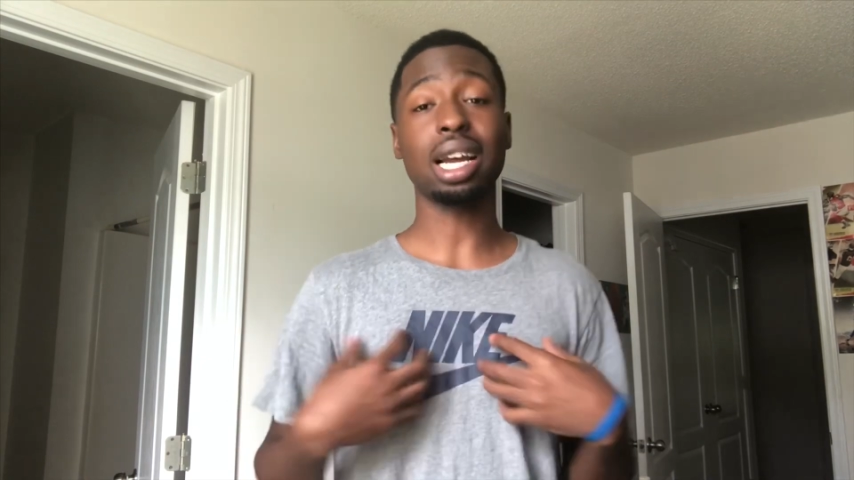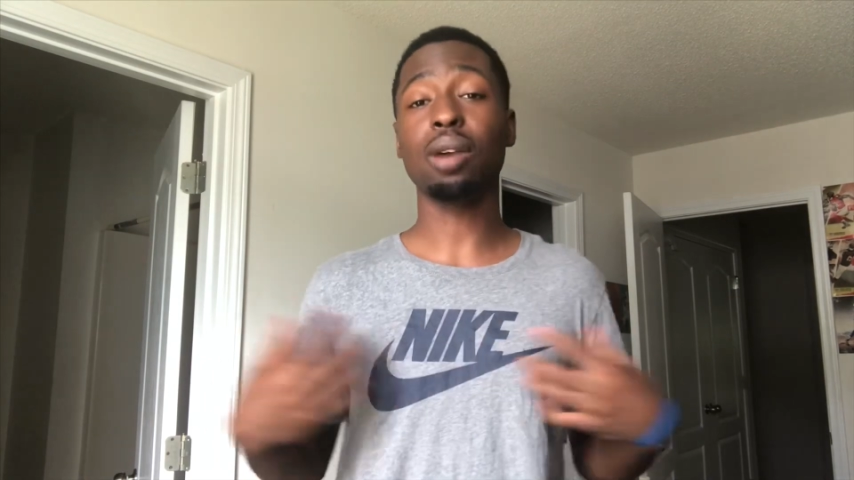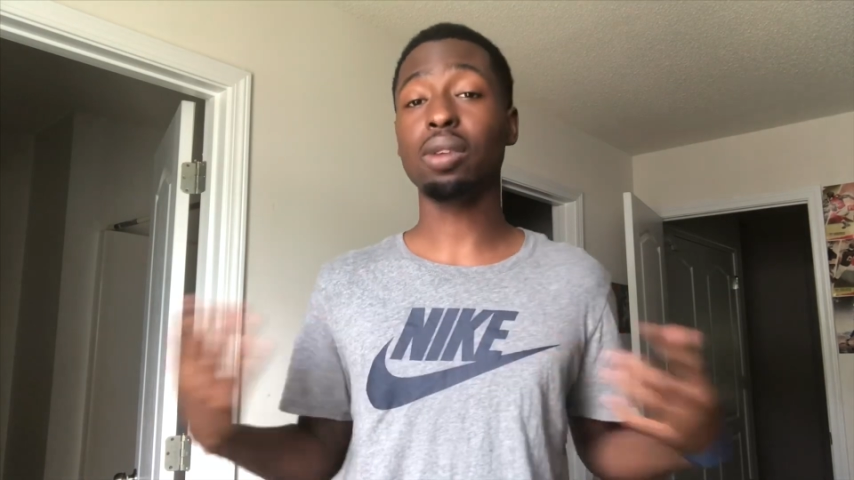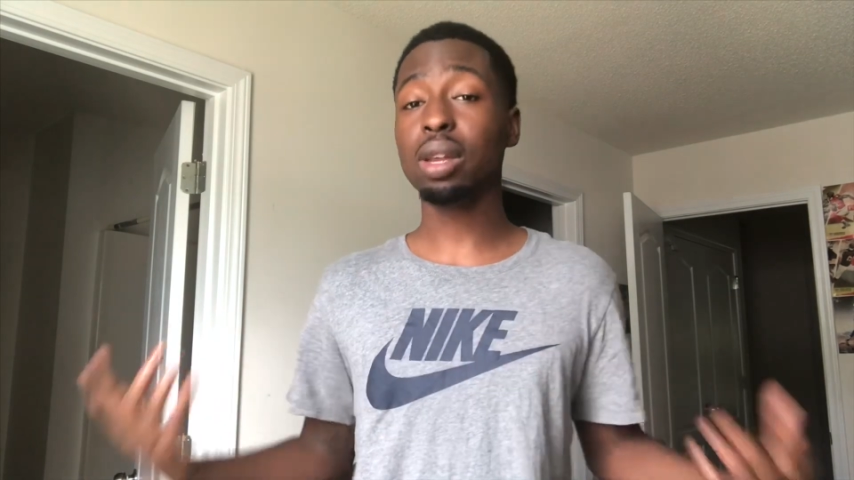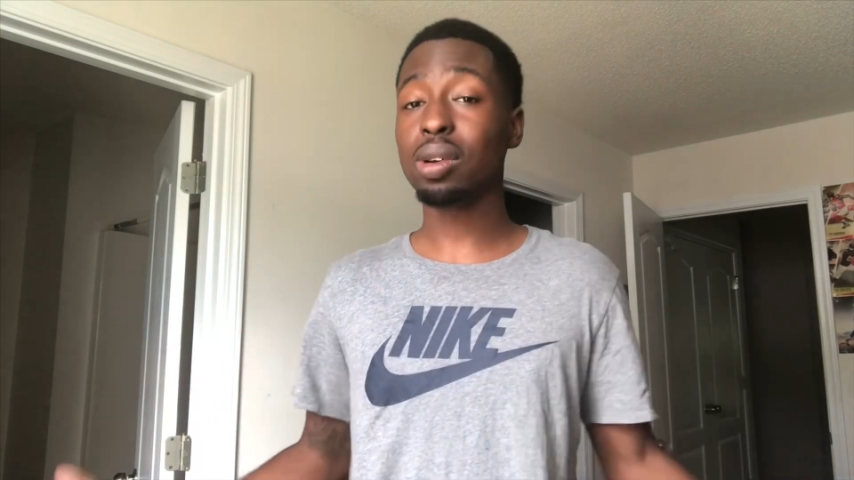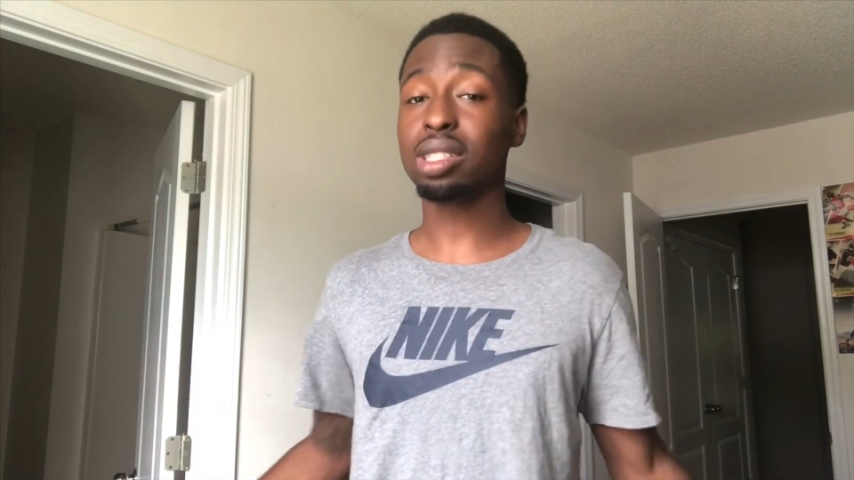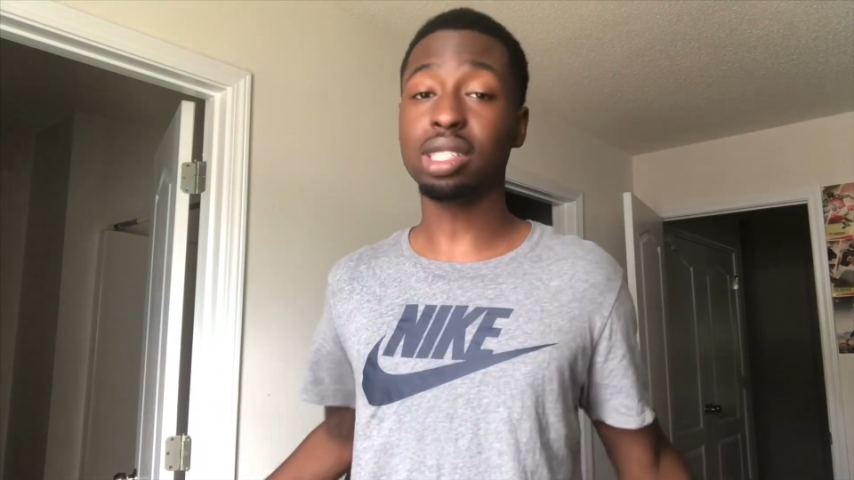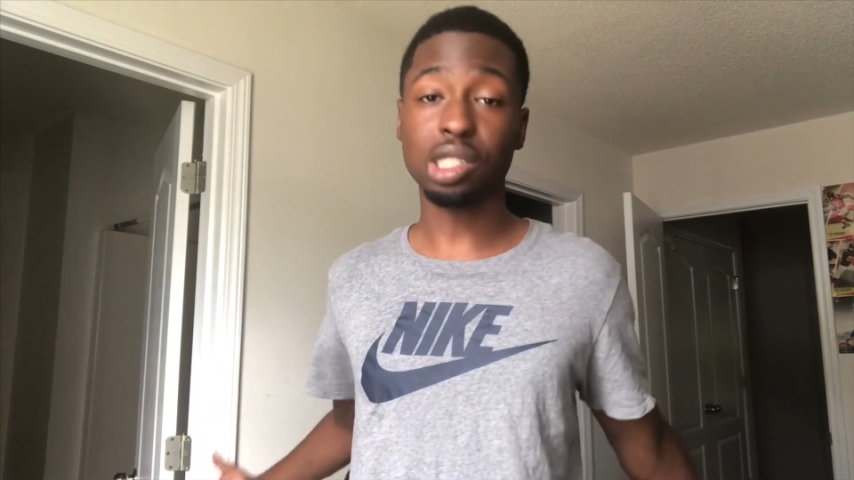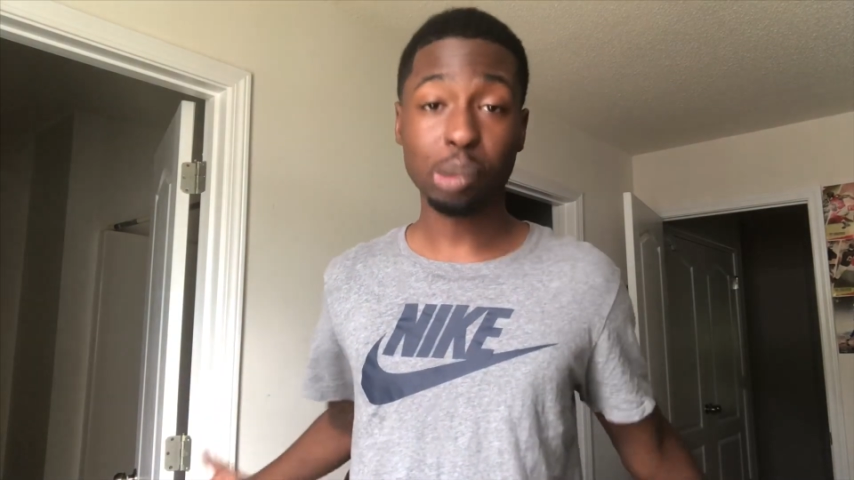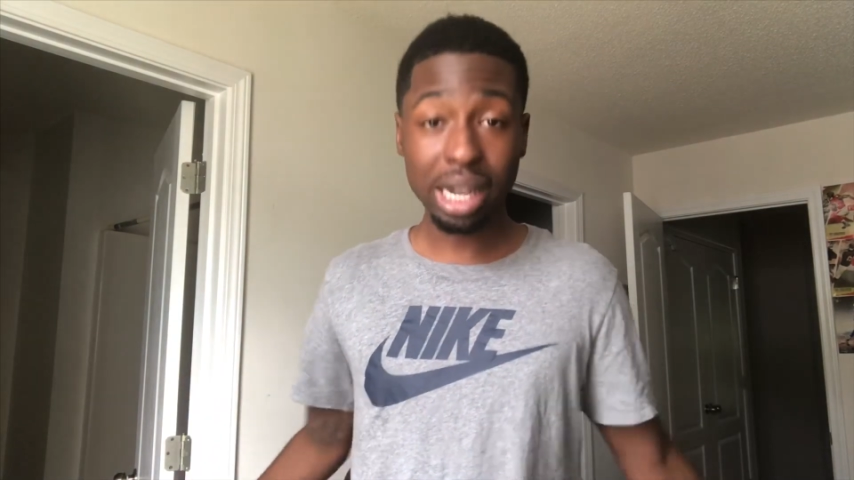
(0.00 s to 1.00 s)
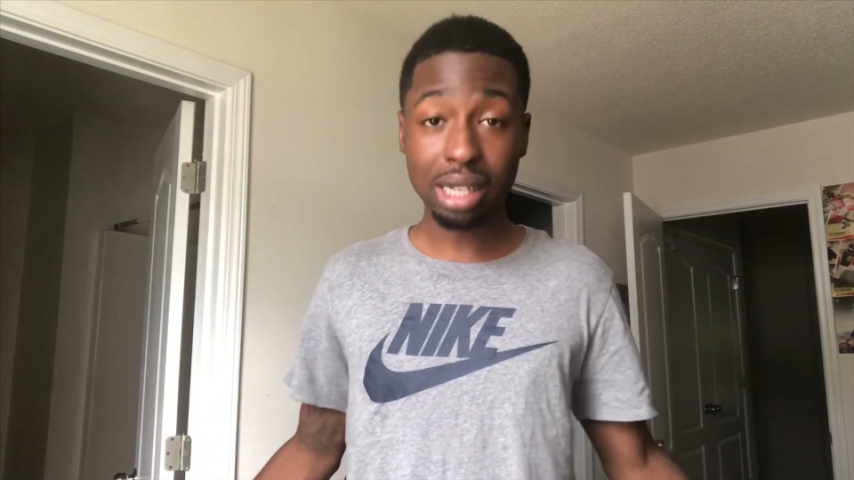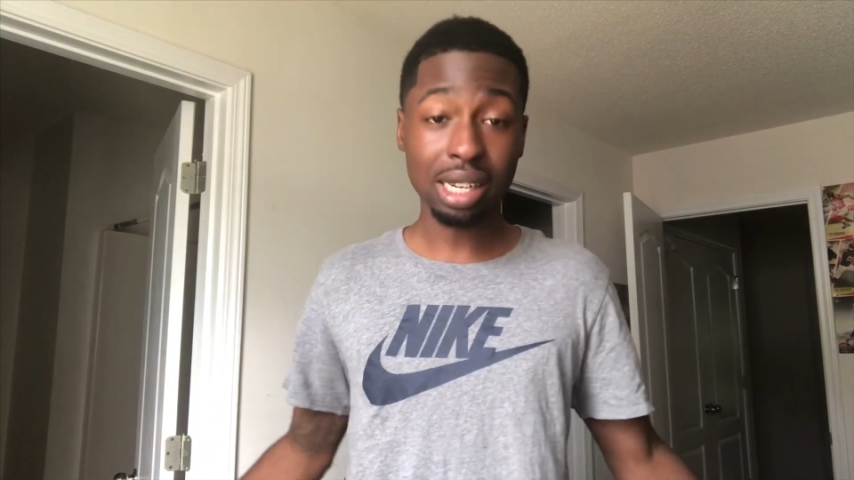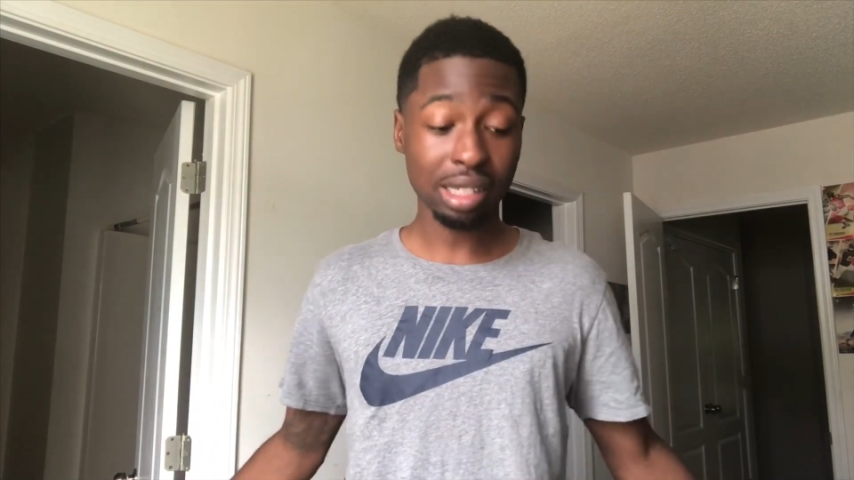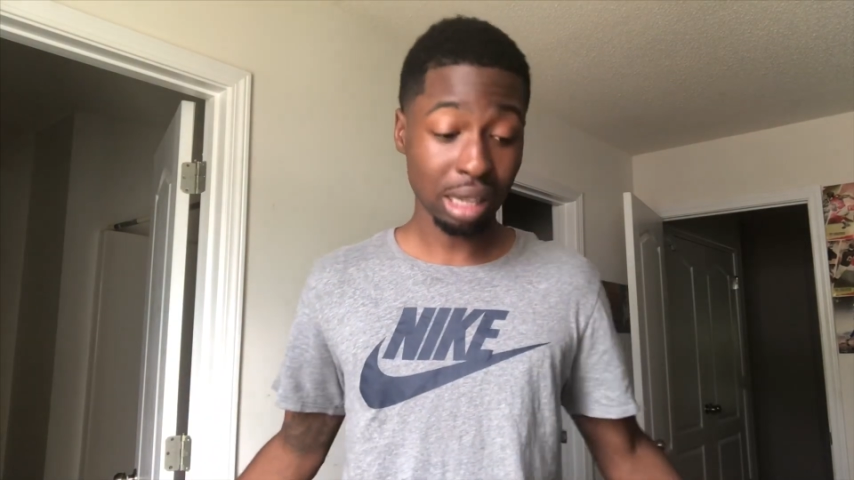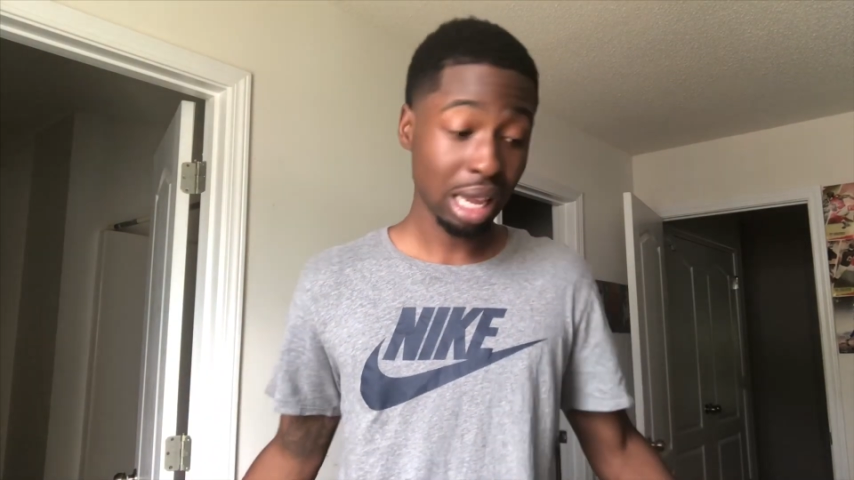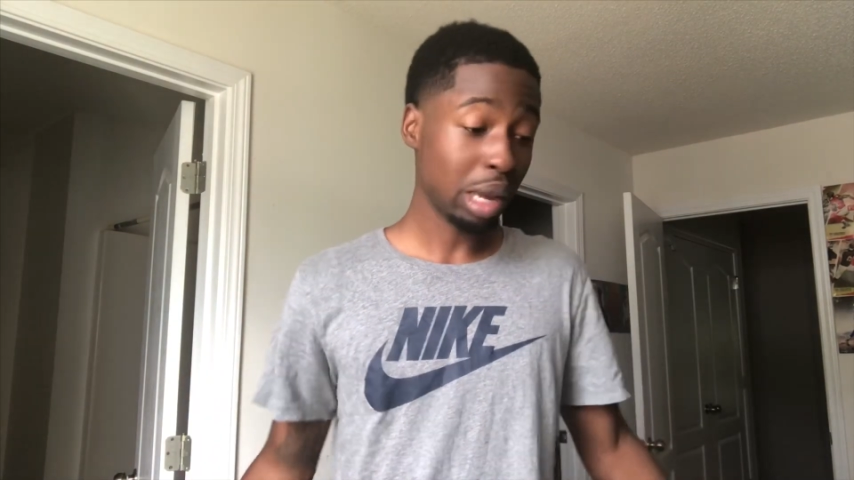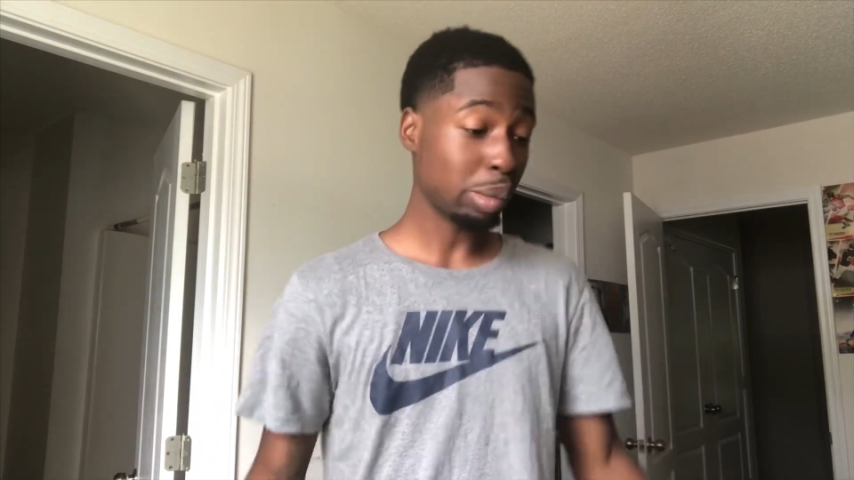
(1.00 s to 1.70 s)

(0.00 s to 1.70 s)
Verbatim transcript: Like, I really wasn't expecting this,